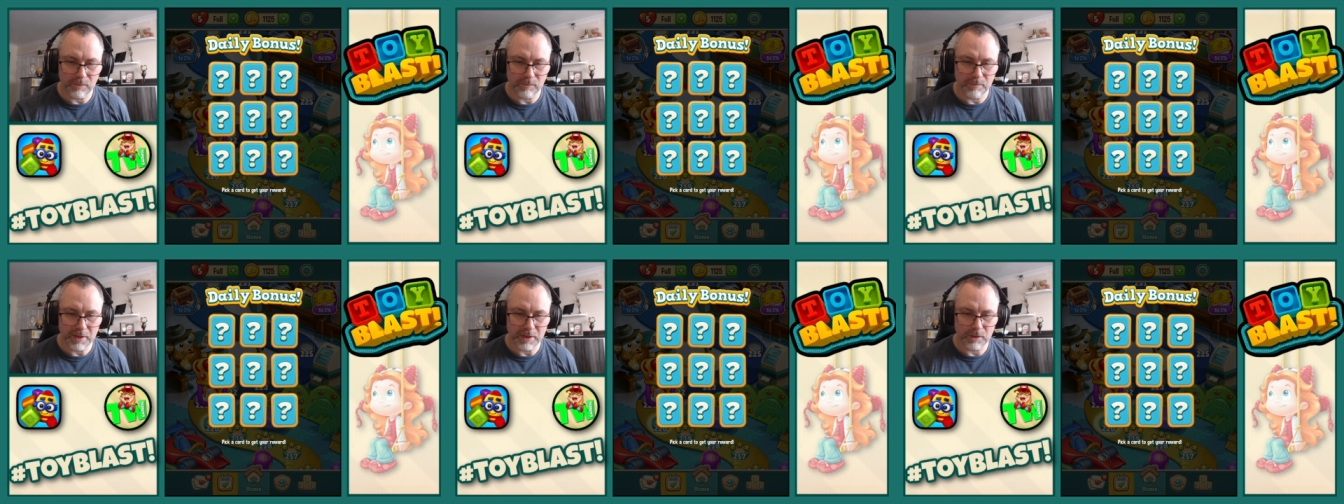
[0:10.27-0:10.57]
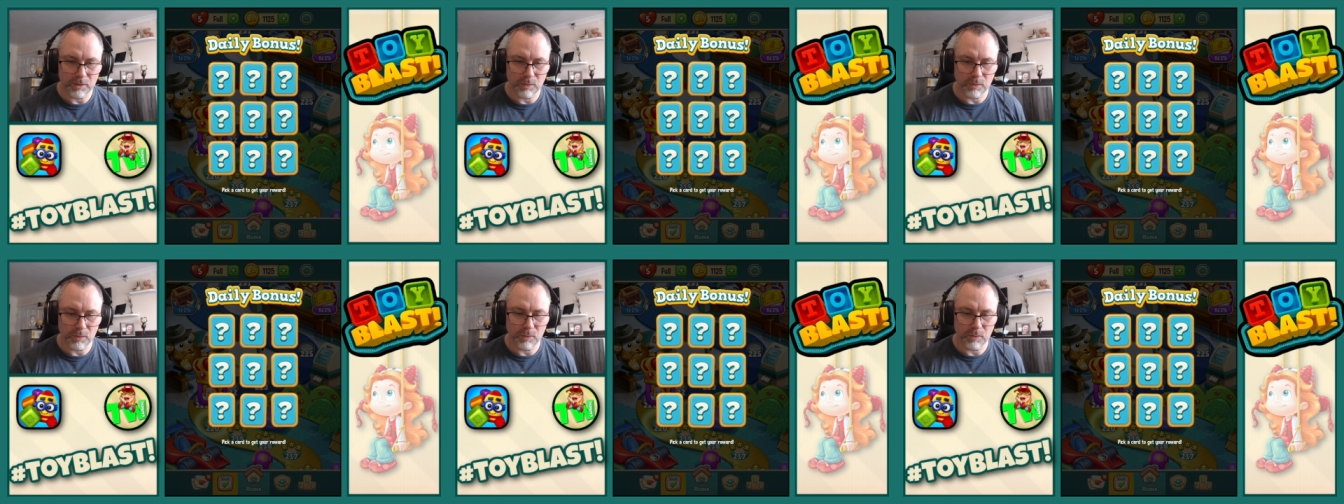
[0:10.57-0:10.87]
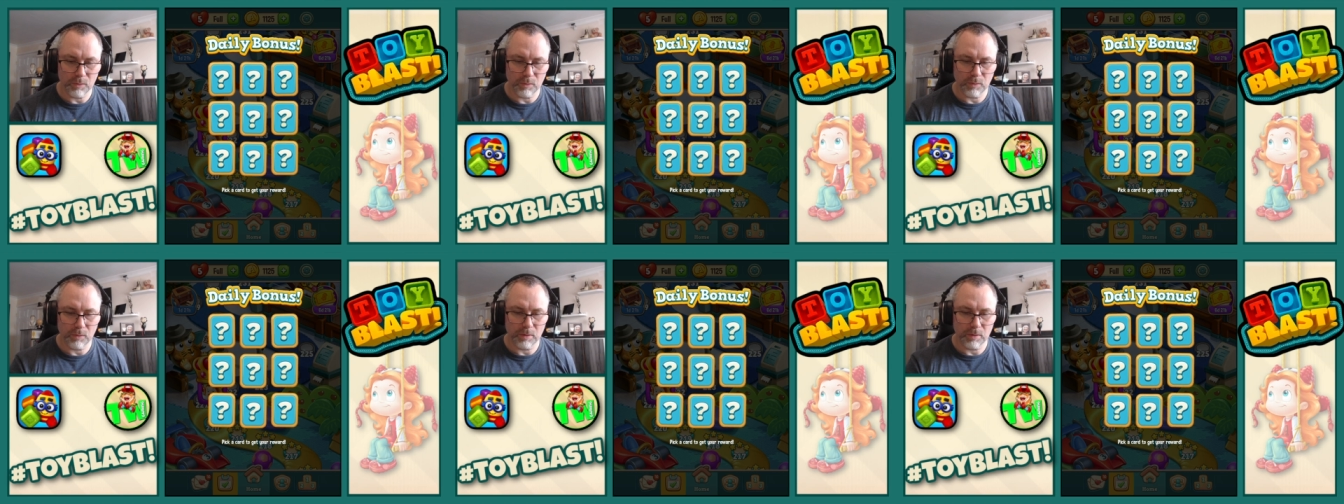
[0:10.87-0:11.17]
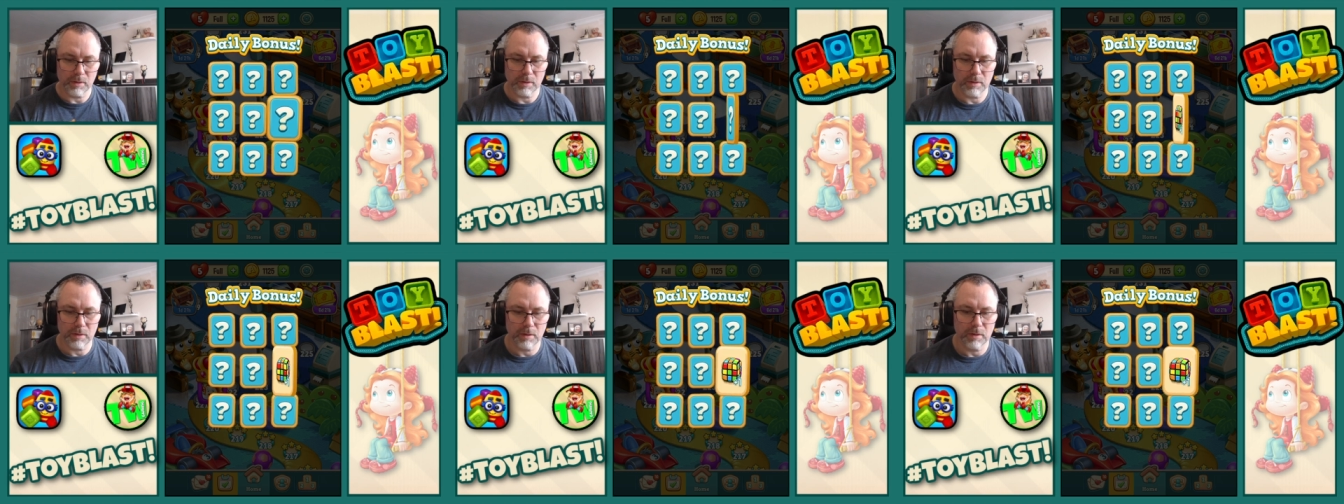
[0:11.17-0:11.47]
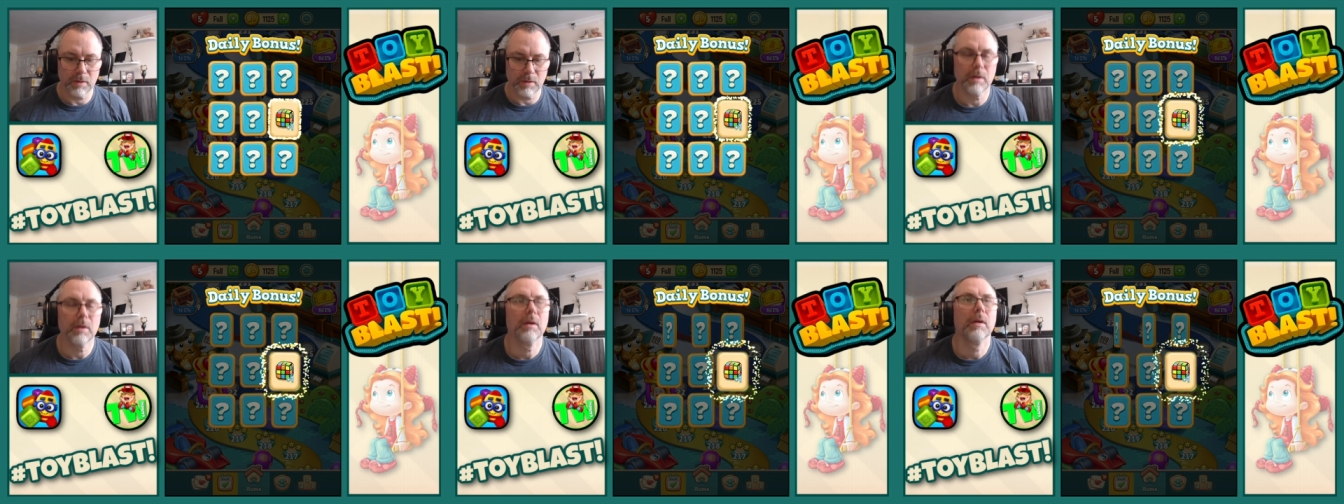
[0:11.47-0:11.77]
middle
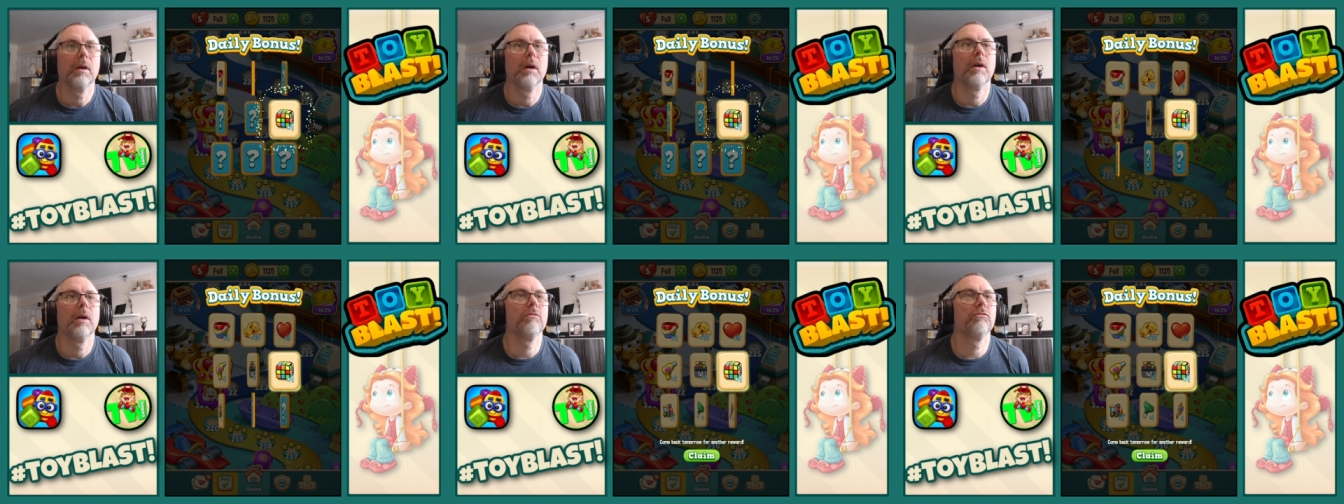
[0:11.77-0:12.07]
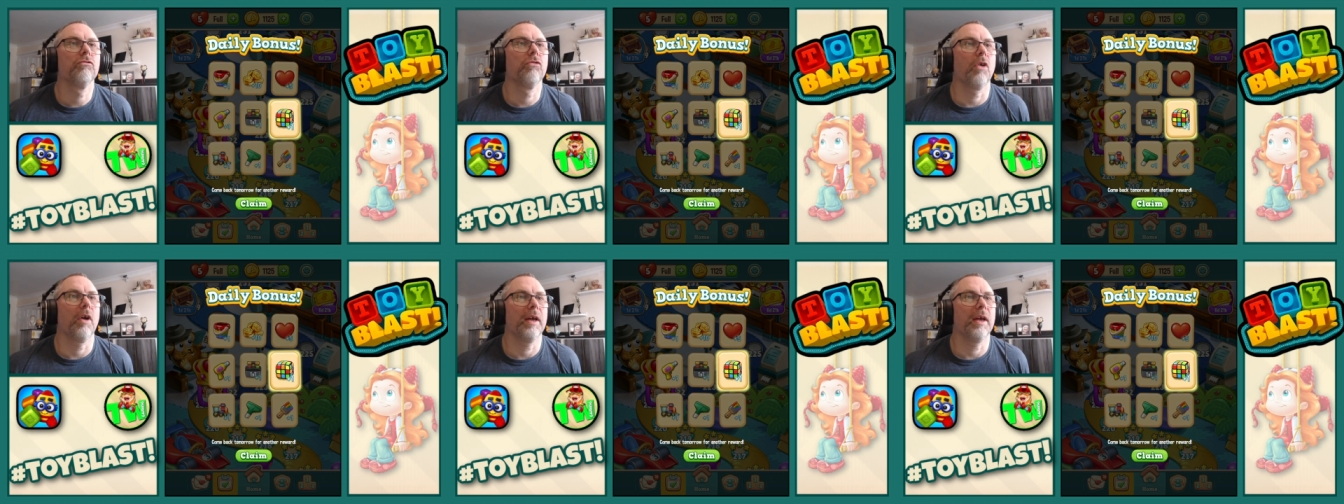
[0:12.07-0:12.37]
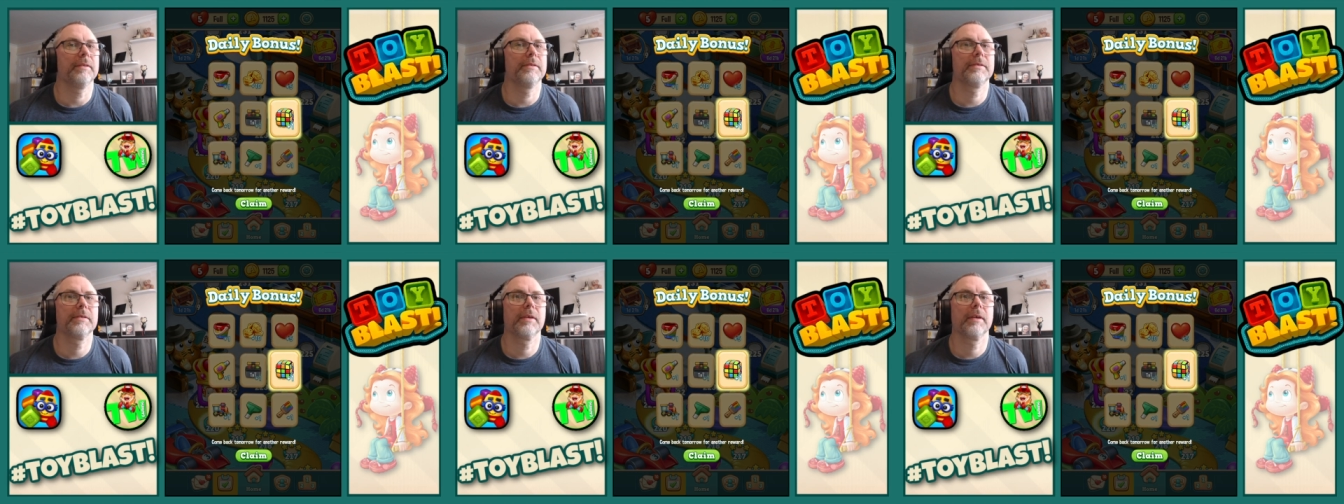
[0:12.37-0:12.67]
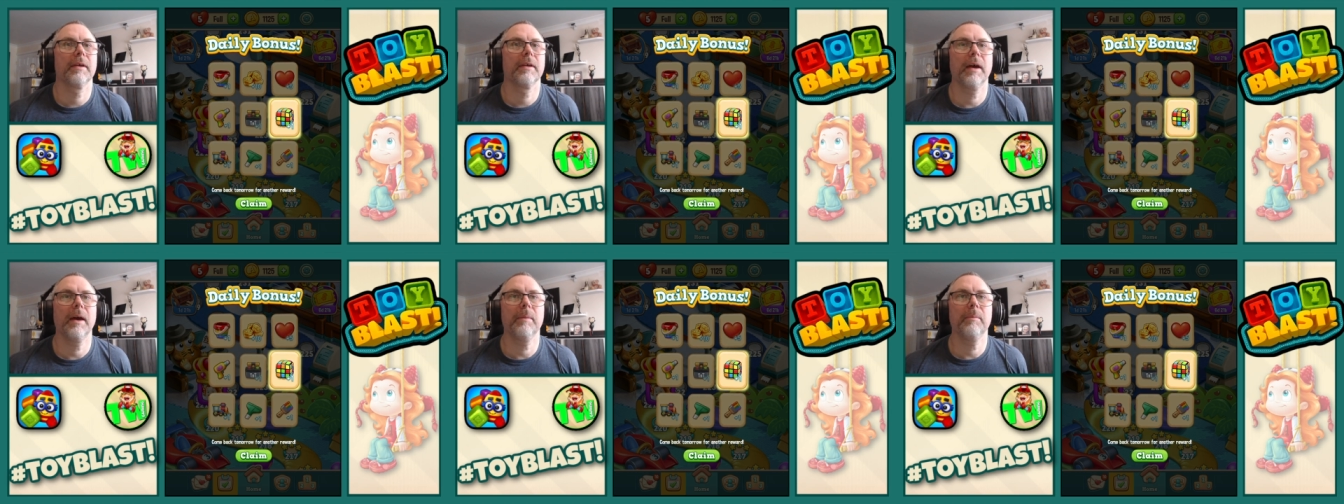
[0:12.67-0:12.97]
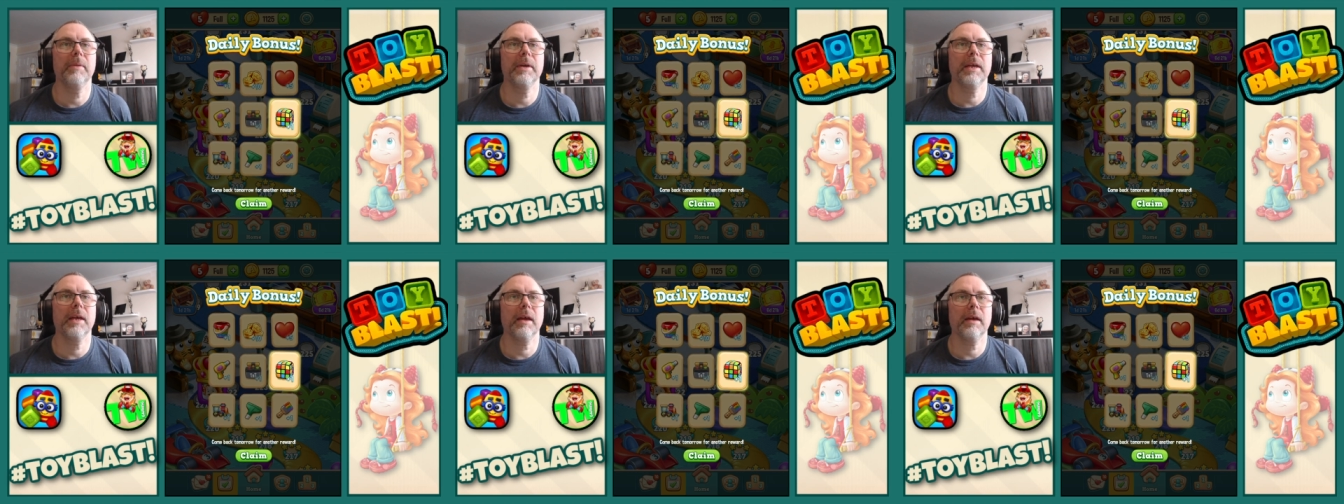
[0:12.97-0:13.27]
right,
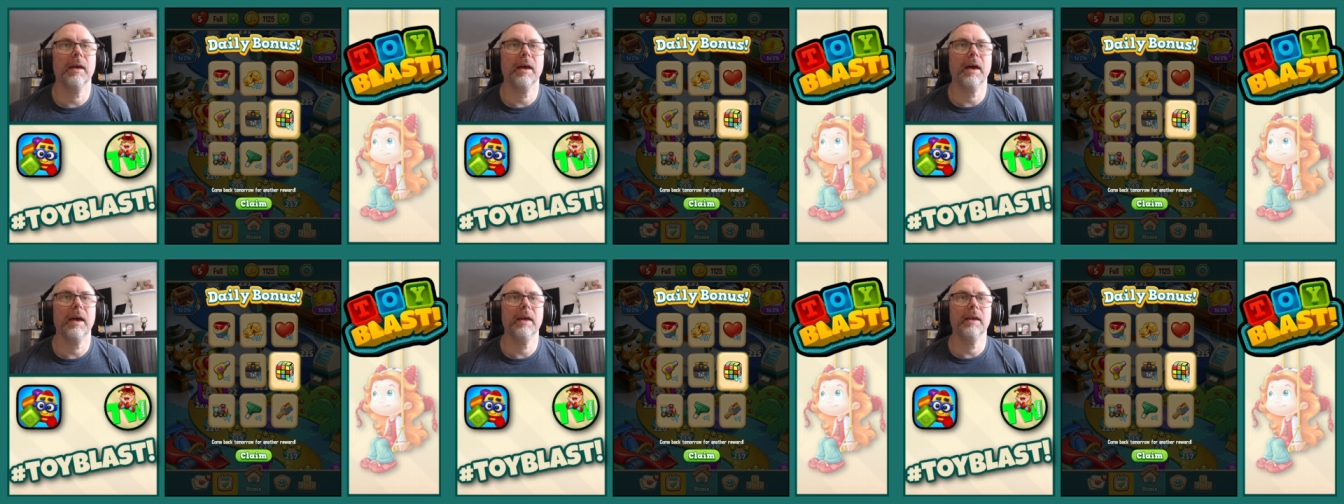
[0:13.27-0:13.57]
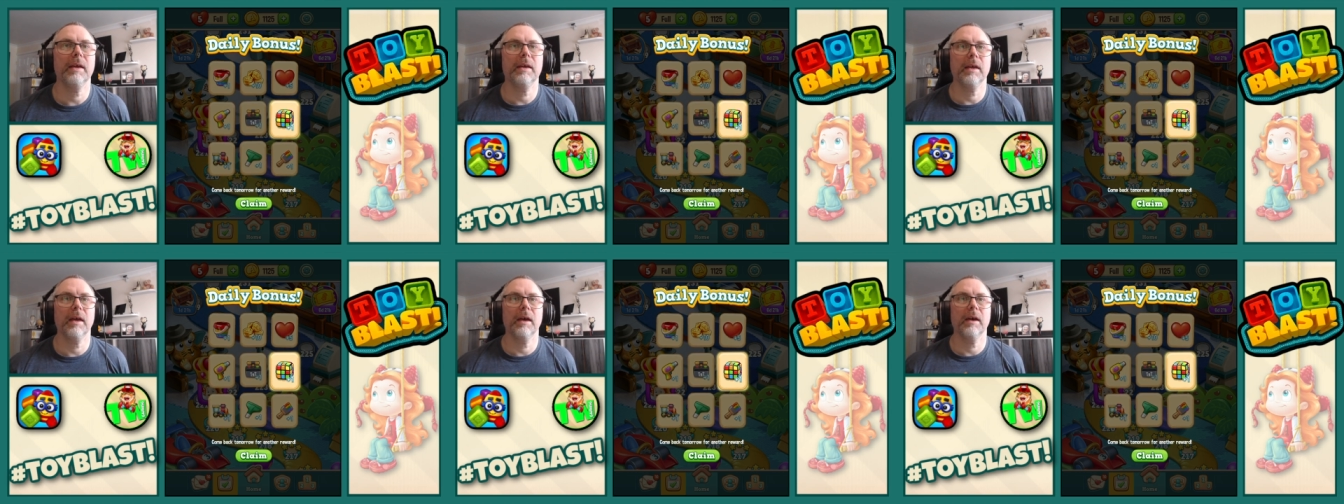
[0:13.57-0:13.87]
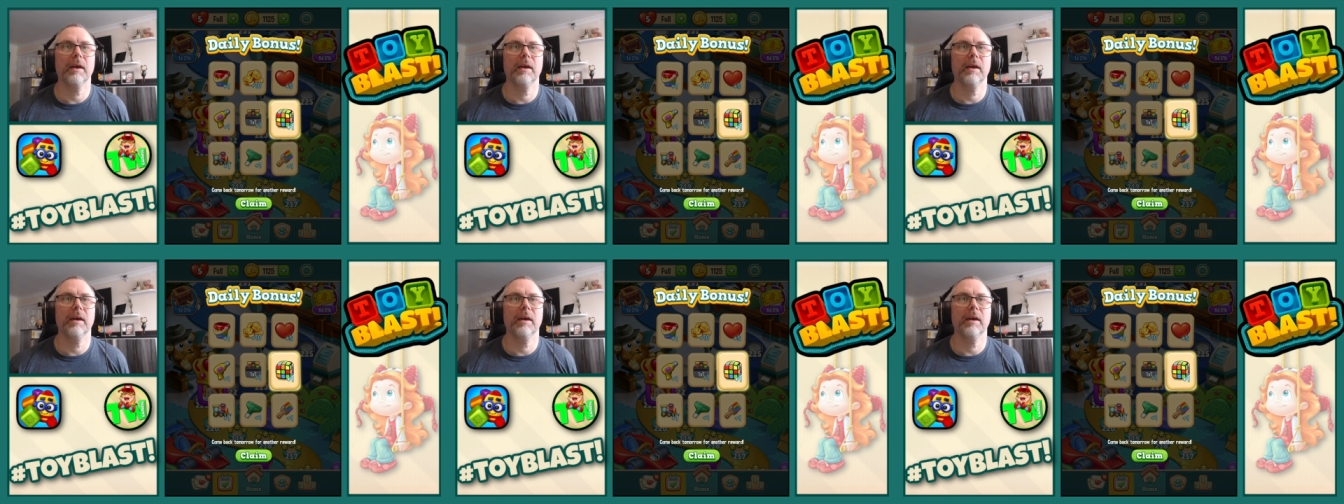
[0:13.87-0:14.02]
and we get a